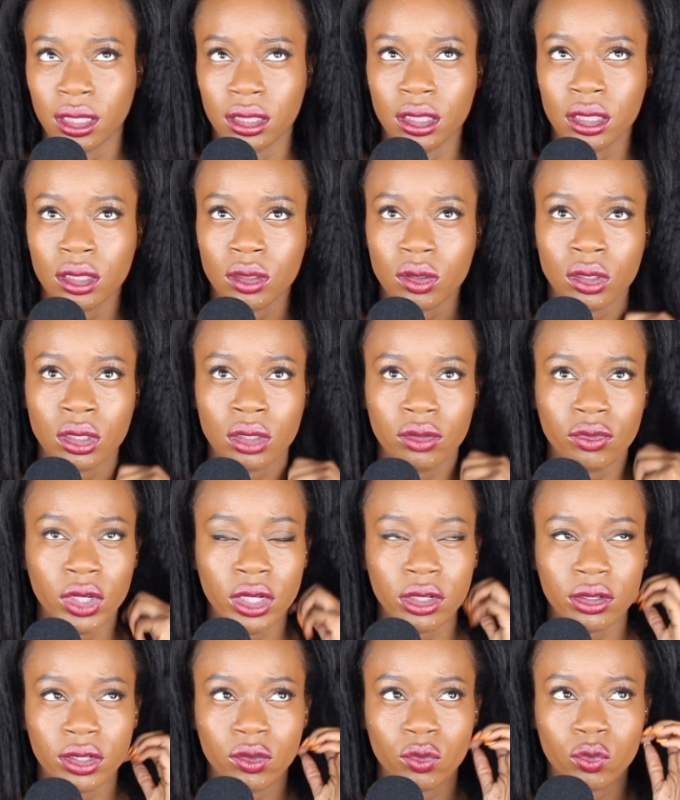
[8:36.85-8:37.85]
This was a
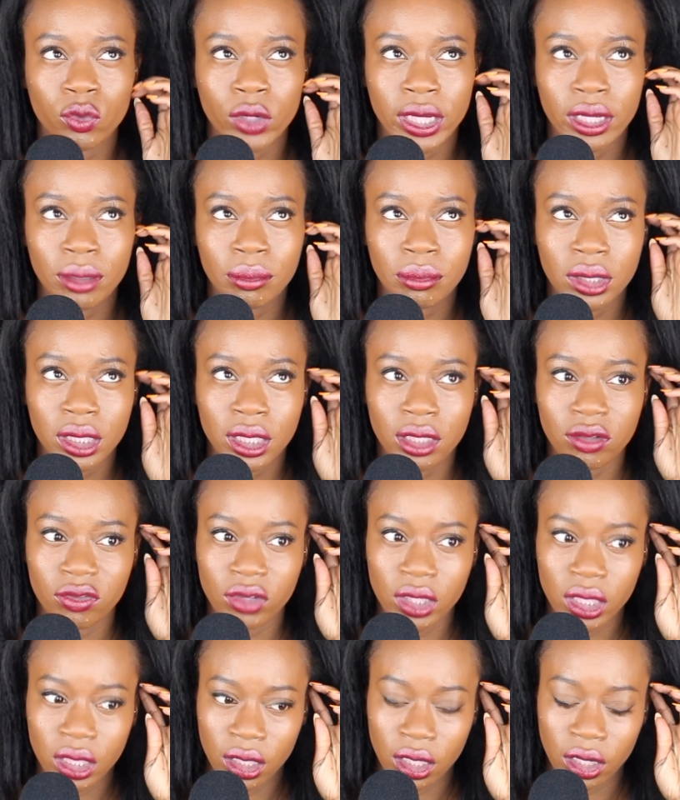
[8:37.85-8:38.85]
very rambly
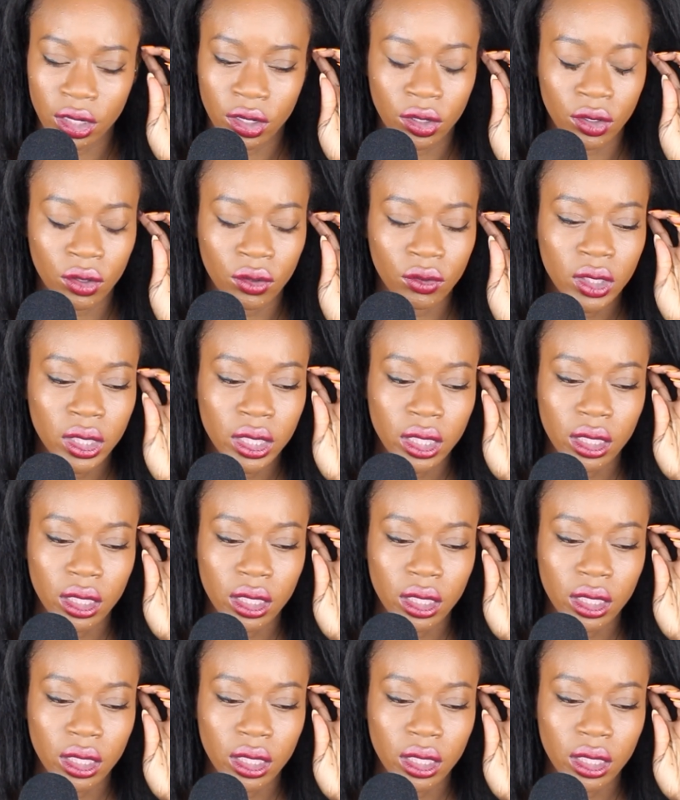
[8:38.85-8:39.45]
video.